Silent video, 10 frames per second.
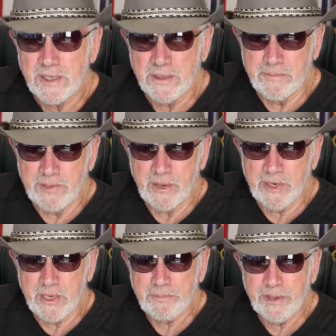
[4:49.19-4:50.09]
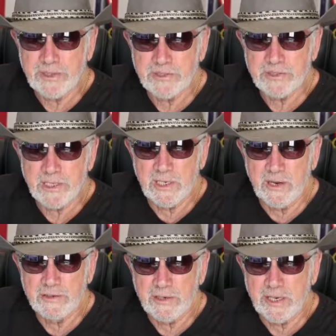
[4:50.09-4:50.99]
You might want to pass this
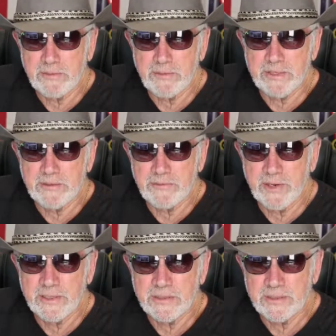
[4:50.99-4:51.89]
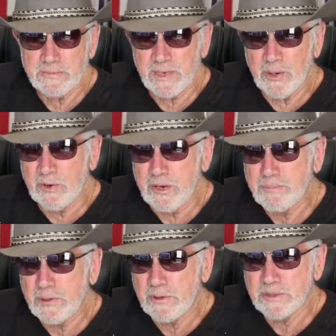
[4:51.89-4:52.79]
along to your like-minded friends. You might want to
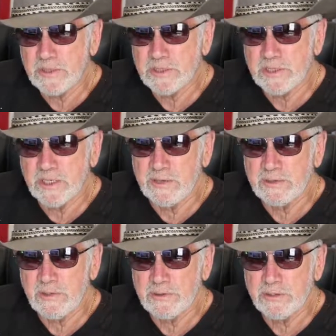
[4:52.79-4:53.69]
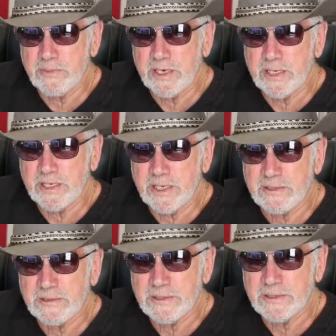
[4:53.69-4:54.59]
repost this on all your social media
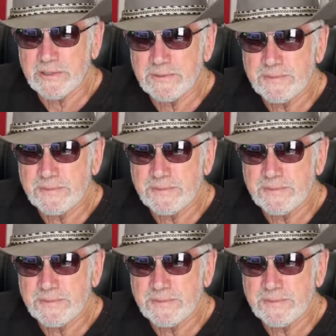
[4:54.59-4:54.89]
accounts.